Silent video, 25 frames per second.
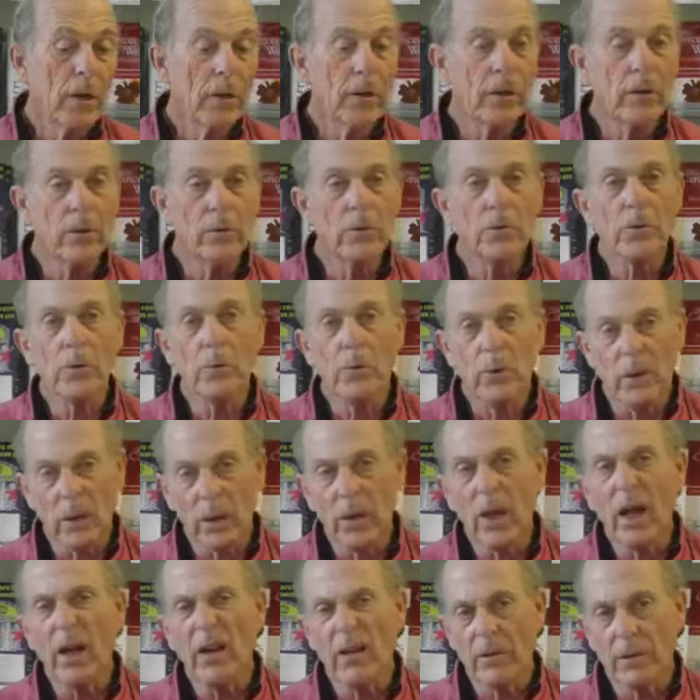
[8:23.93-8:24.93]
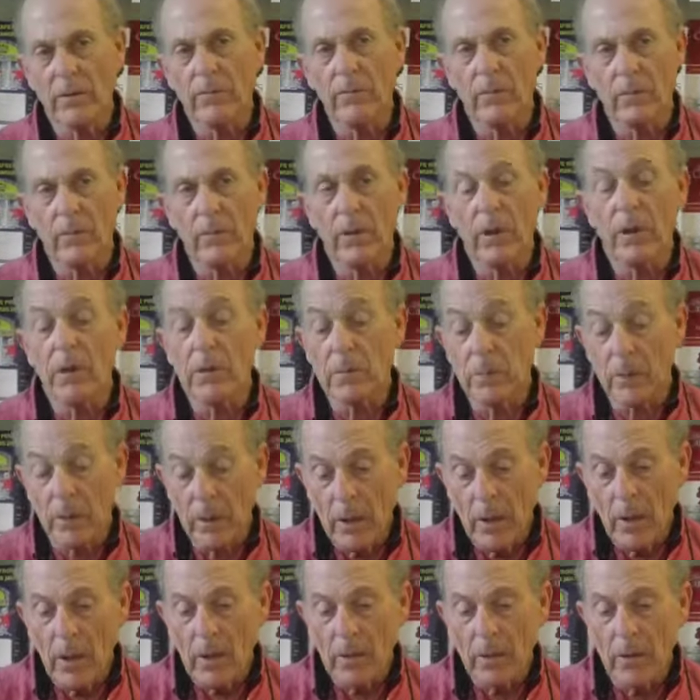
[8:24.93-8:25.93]
They use it with a lot of different products, but
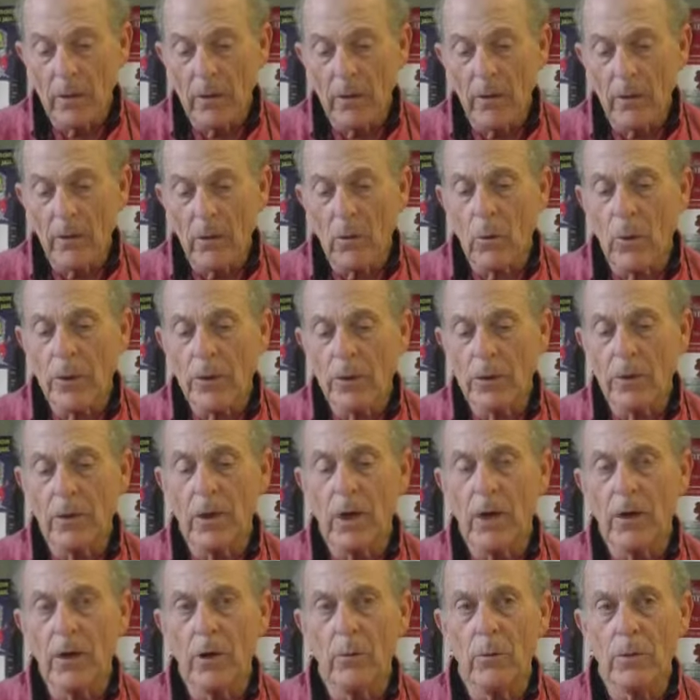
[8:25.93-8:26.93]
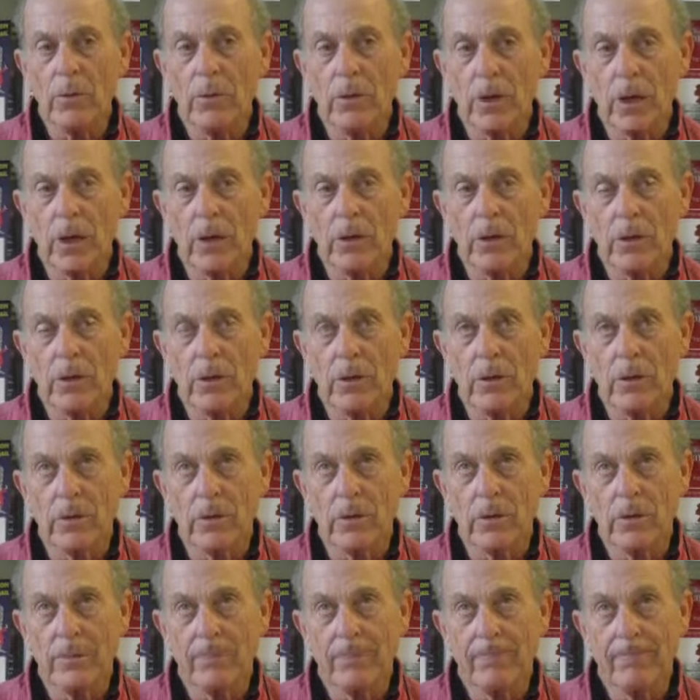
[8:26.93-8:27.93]
the question I always ask
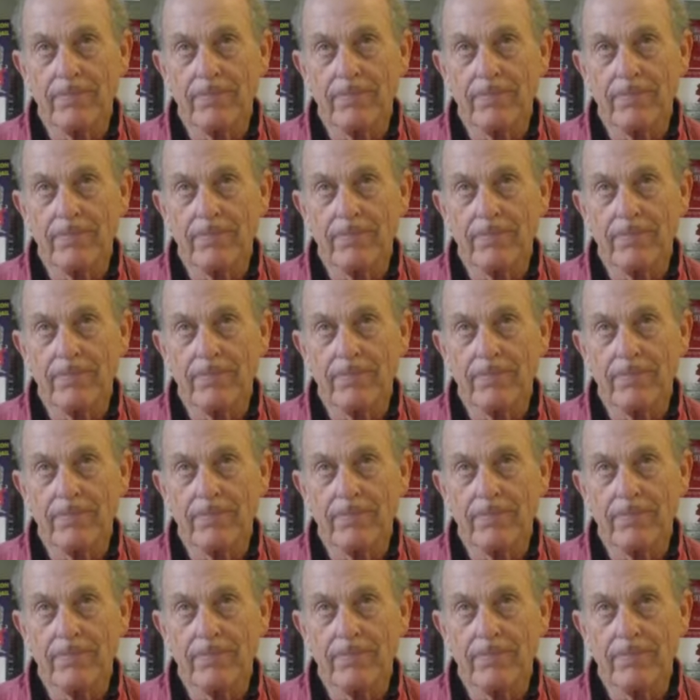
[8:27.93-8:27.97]
is